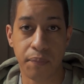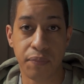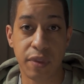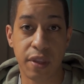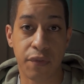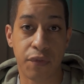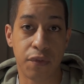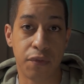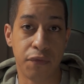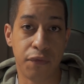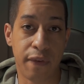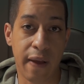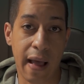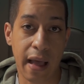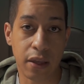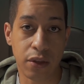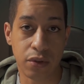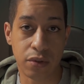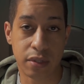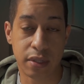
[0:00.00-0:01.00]
different
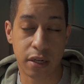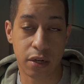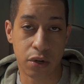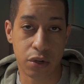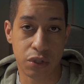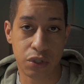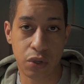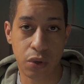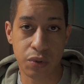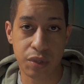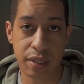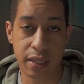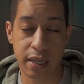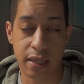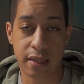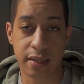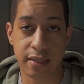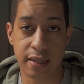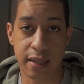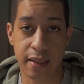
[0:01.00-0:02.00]
values that are
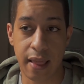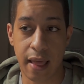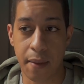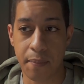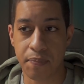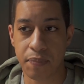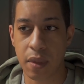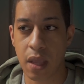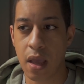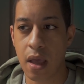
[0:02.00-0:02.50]
associated to them,